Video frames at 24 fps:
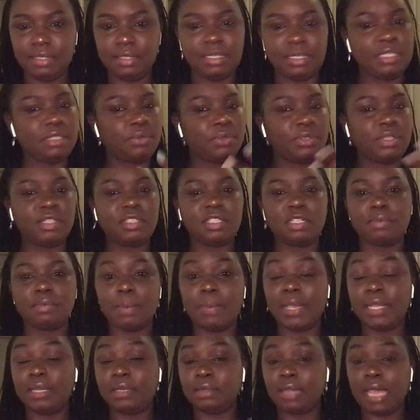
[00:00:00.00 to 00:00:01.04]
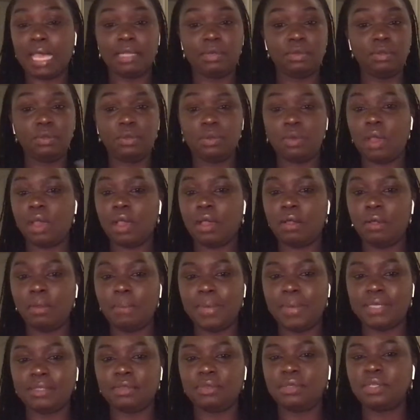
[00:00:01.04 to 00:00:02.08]
It was just in my mind. I don't know how,
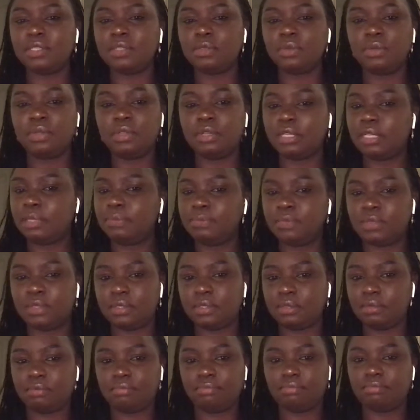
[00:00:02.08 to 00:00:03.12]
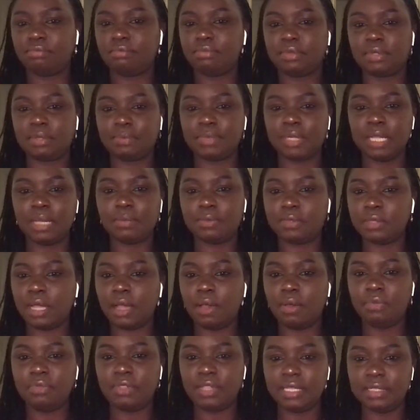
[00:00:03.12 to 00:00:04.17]
but you just know dreams sometimes
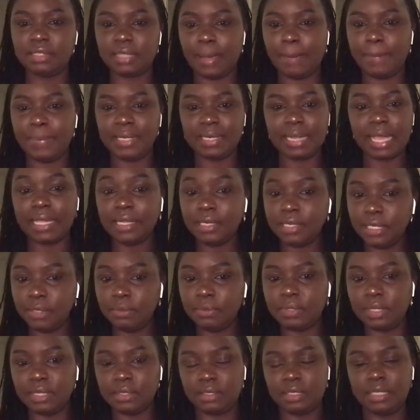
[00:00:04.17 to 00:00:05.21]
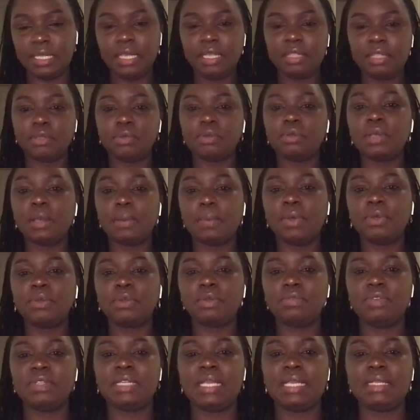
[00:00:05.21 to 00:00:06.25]
how things happen. I knew that they're talking about
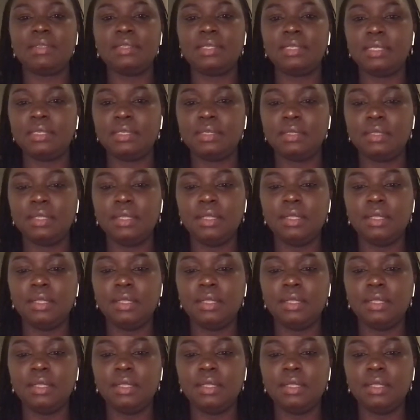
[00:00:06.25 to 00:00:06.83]
COVID-19.